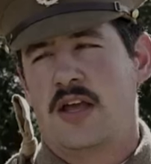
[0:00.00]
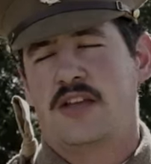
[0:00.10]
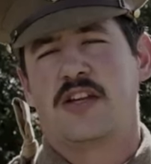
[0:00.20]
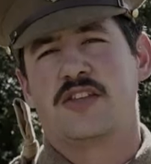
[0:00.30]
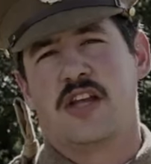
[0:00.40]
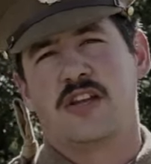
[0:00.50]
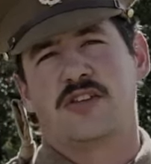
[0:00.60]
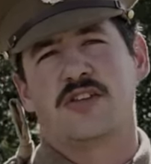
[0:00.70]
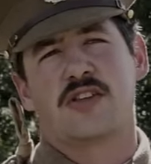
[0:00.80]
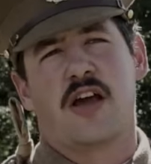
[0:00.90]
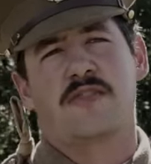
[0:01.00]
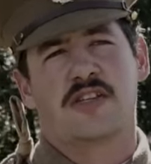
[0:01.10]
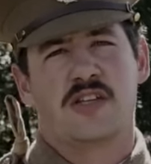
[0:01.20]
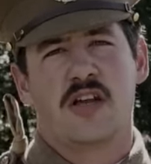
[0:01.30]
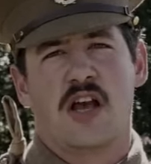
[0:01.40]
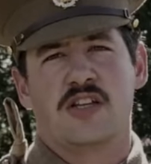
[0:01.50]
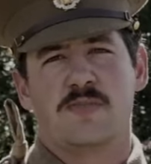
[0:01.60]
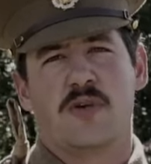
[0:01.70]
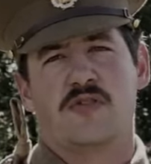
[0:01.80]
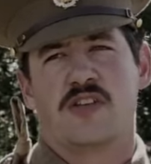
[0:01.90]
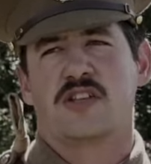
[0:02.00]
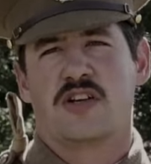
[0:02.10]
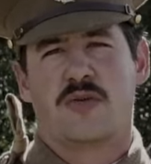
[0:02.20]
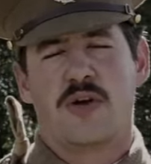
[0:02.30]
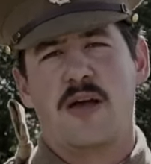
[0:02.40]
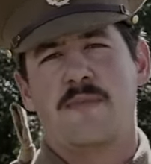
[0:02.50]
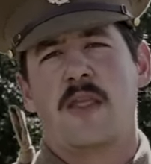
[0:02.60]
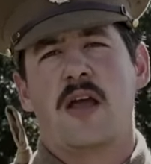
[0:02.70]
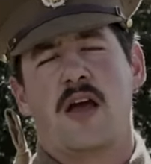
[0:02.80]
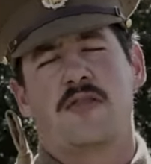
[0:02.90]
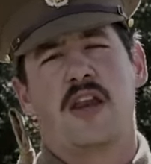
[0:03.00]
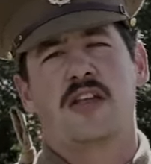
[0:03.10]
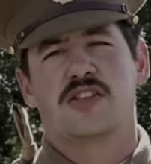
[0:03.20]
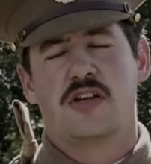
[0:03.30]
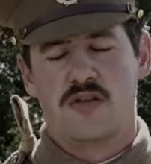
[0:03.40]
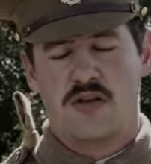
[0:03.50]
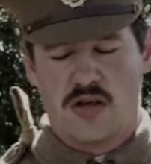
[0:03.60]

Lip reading: It continues in service as it moves into Korea and then into